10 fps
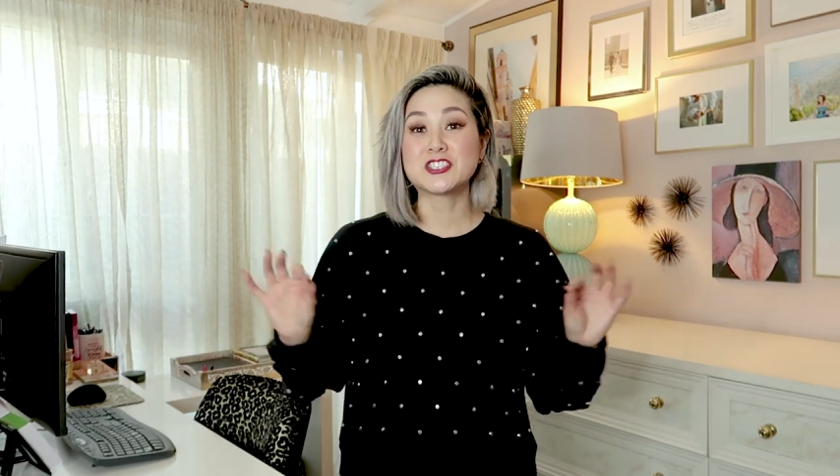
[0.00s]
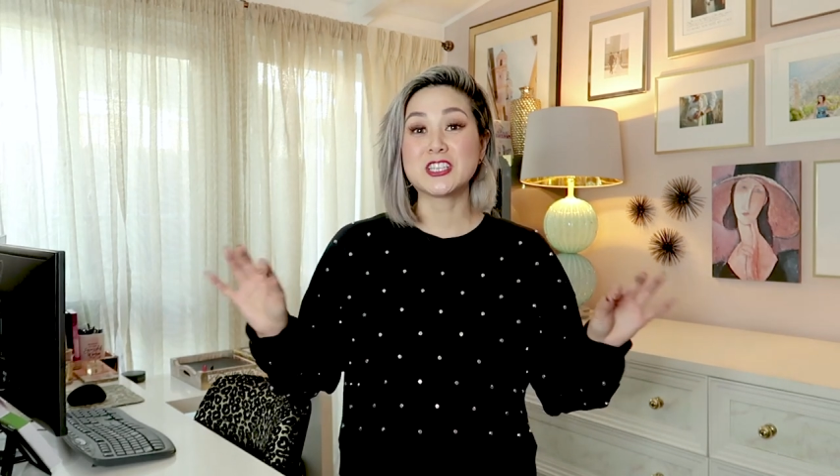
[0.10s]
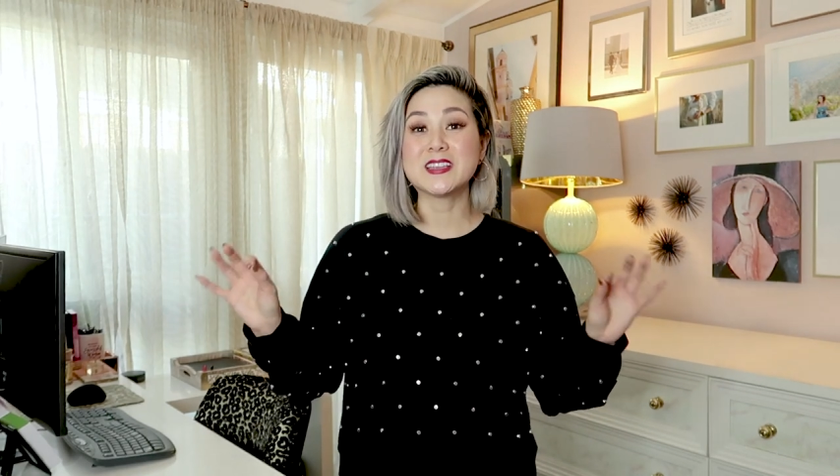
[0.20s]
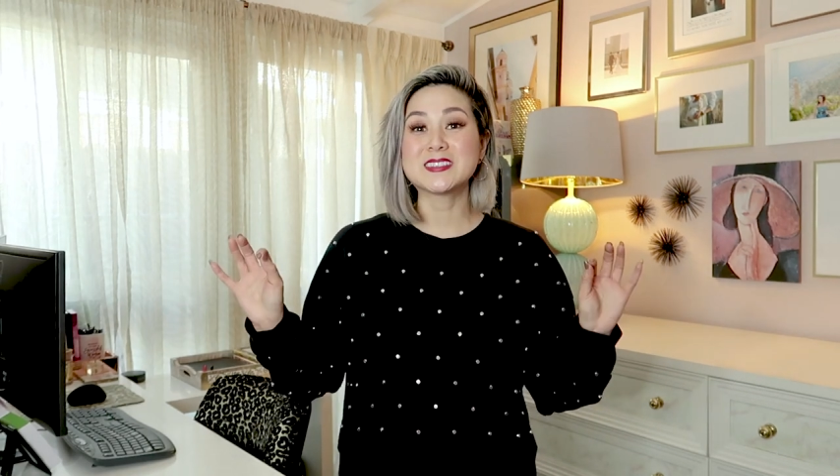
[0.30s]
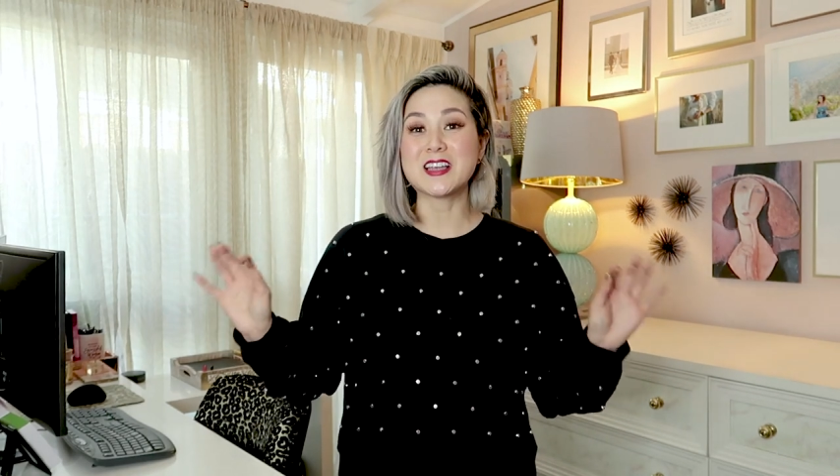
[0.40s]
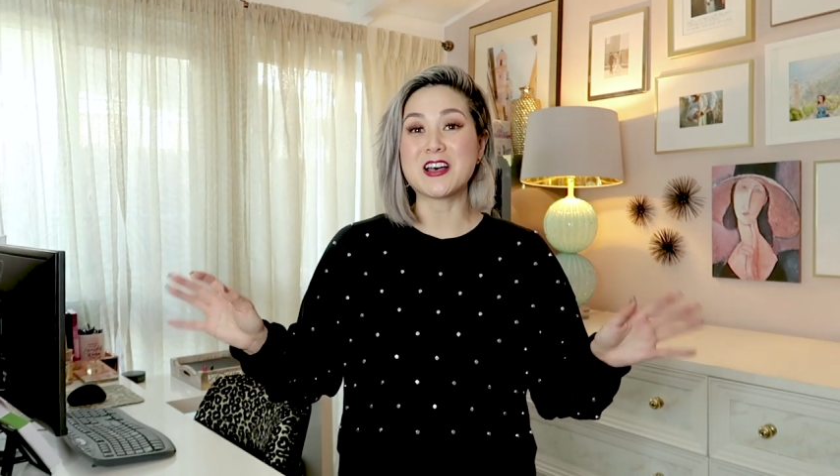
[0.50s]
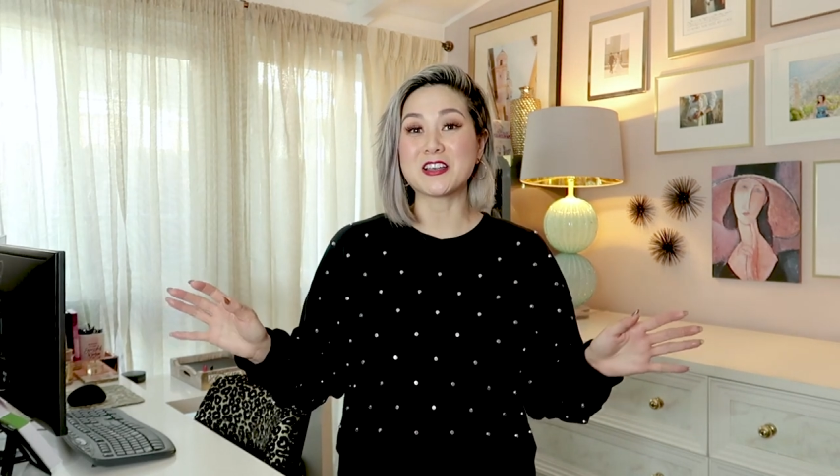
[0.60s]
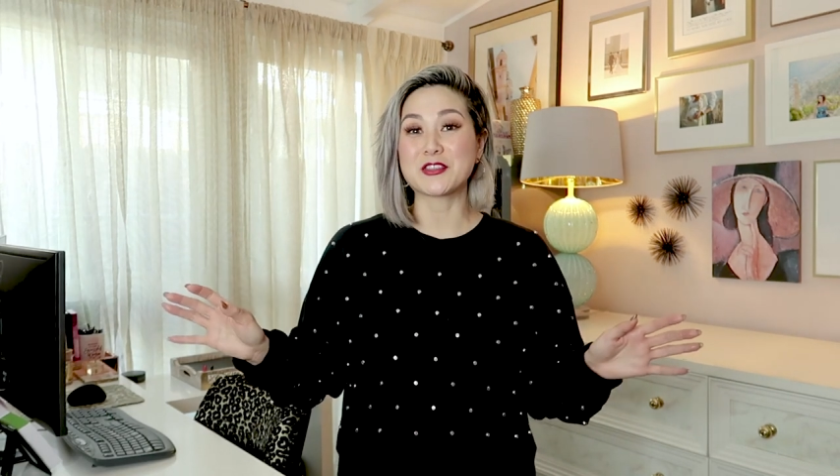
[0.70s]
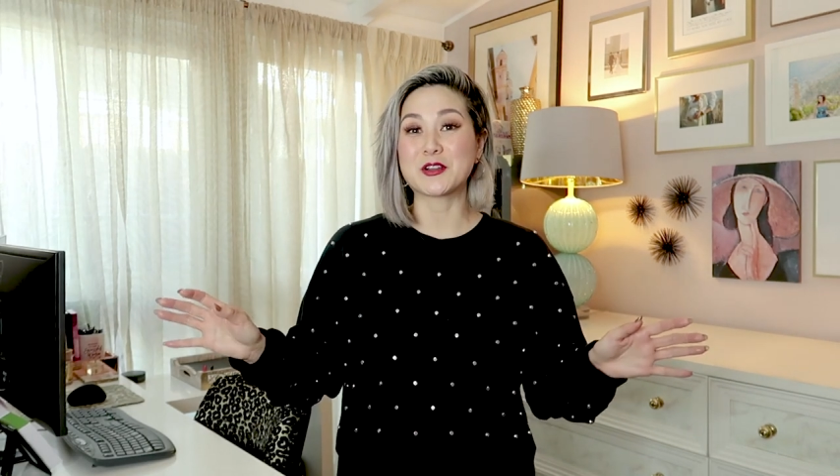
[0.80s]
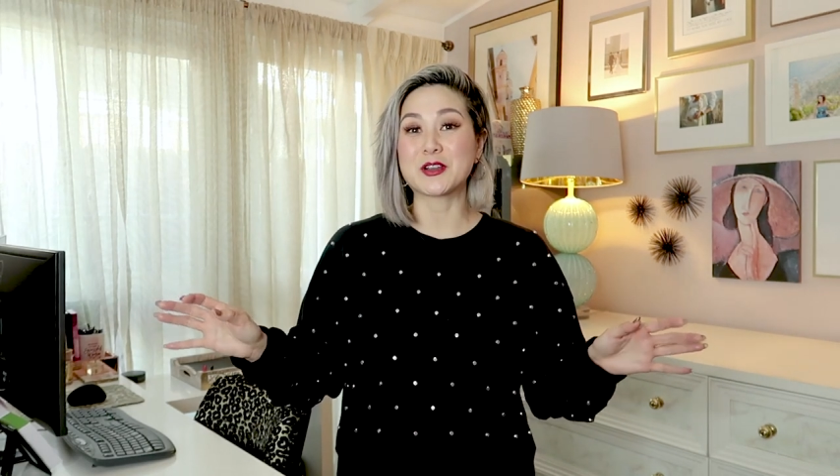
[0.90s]
She is the
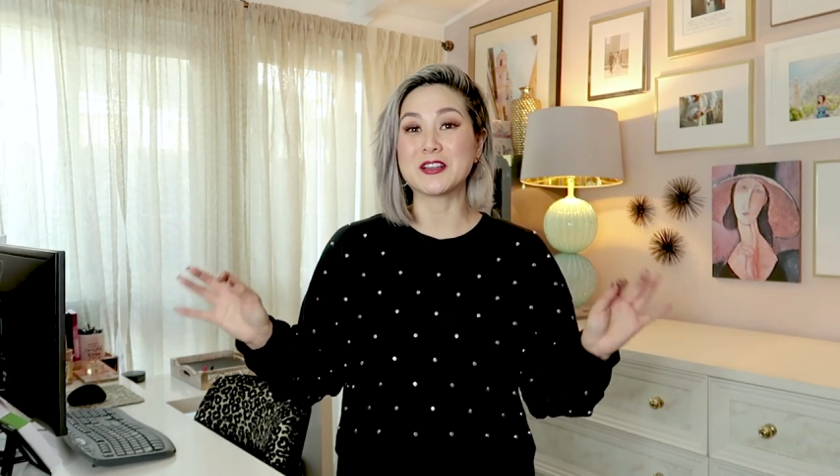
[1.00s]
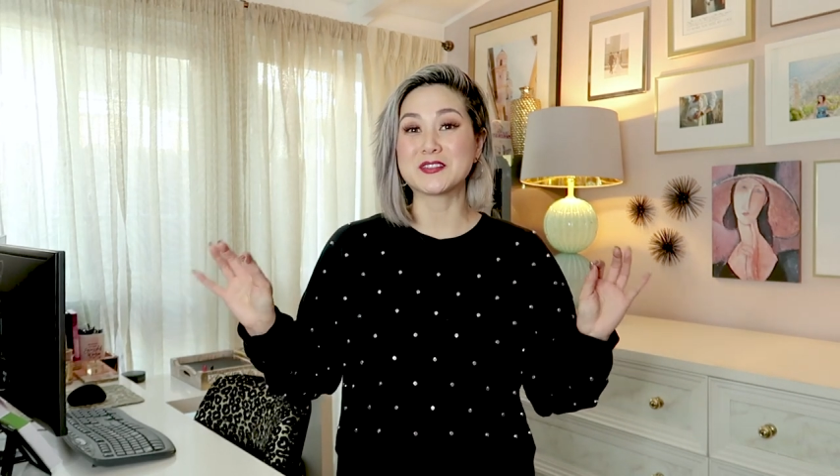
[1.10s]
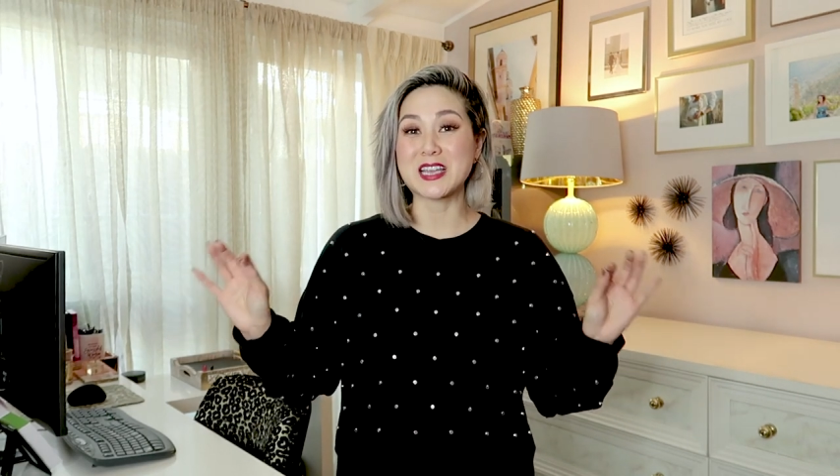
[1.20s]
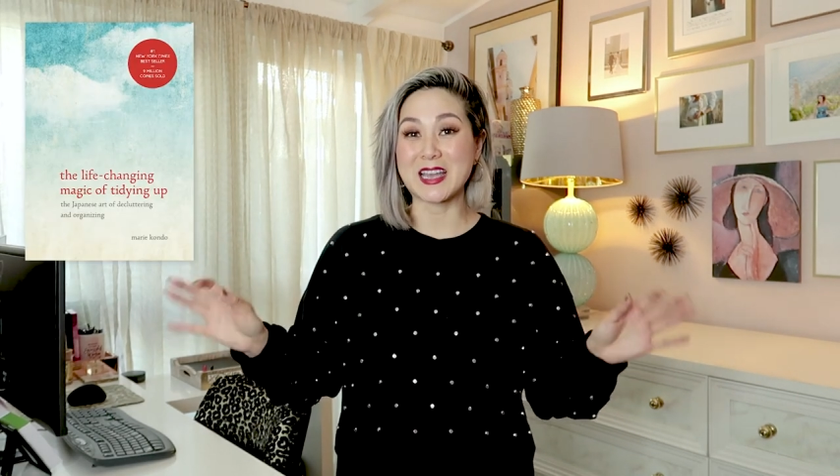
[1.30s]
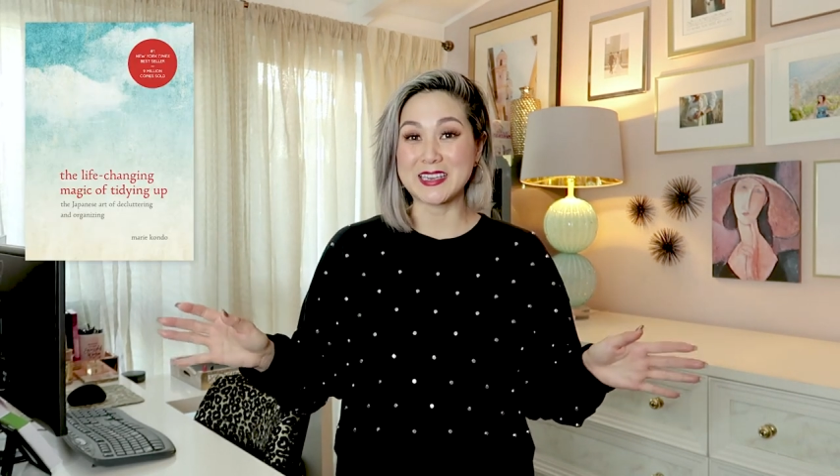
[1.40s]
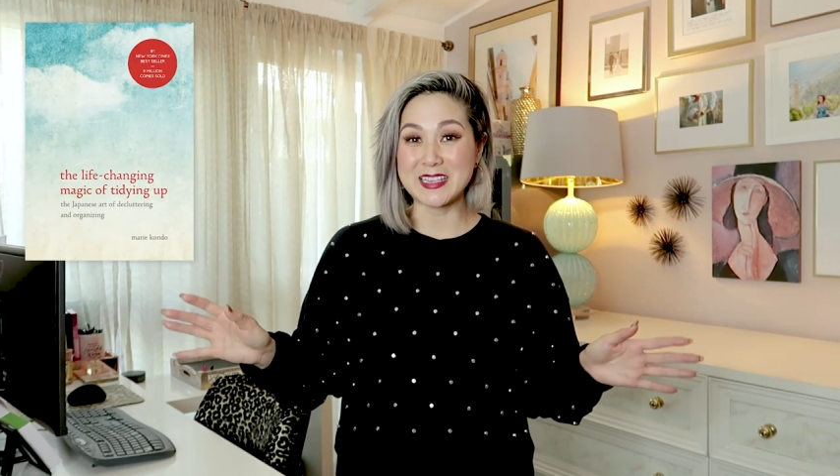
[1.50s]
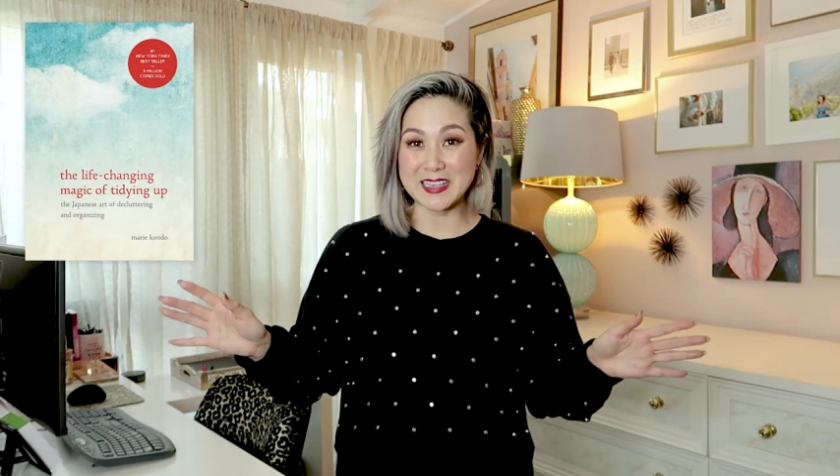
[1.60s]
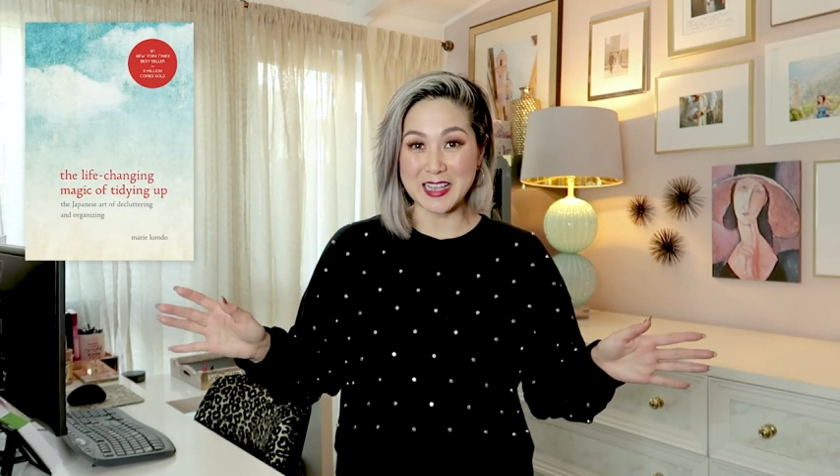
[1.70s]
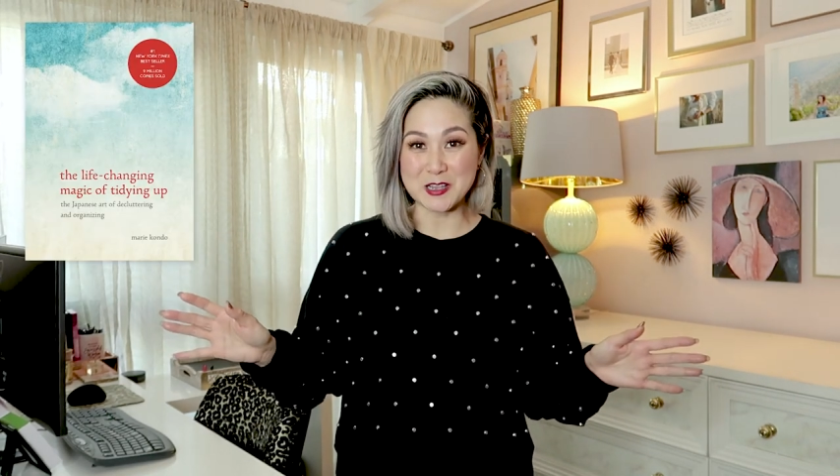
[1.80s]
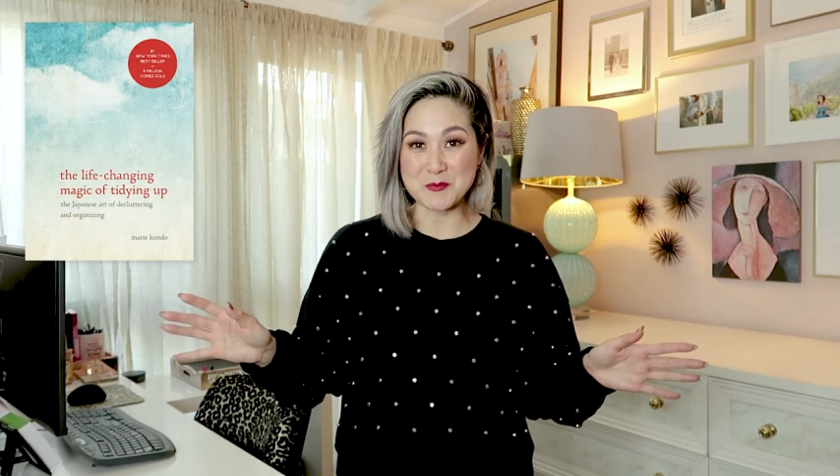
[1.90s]
author of
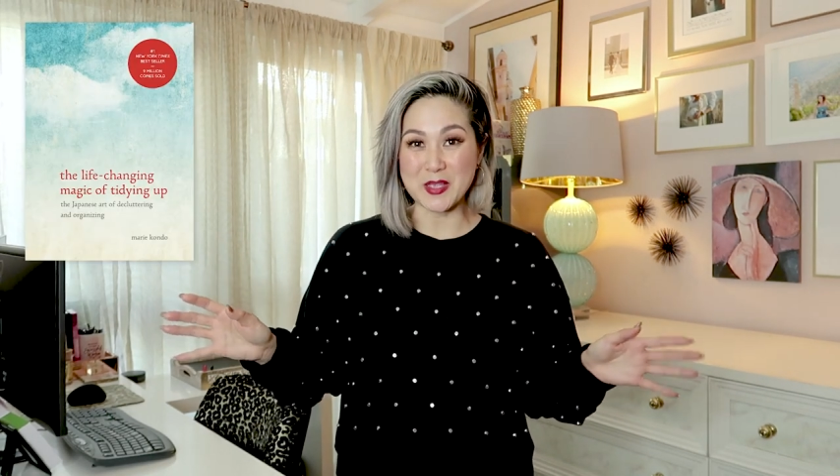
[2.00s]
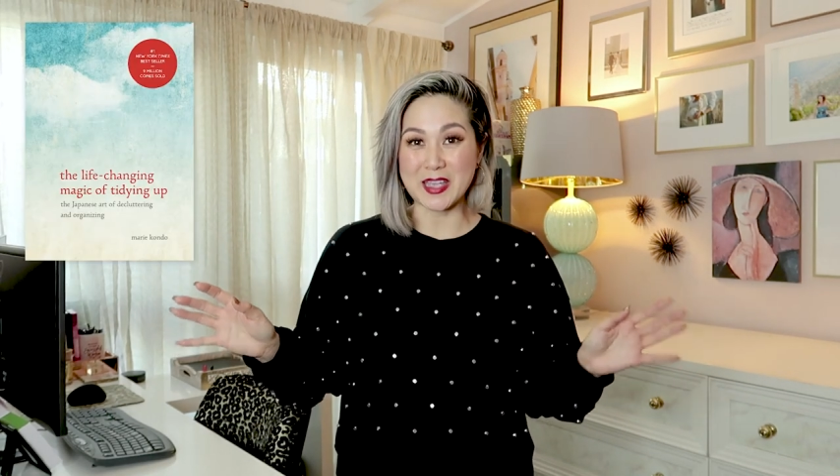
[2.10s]
Tidying Up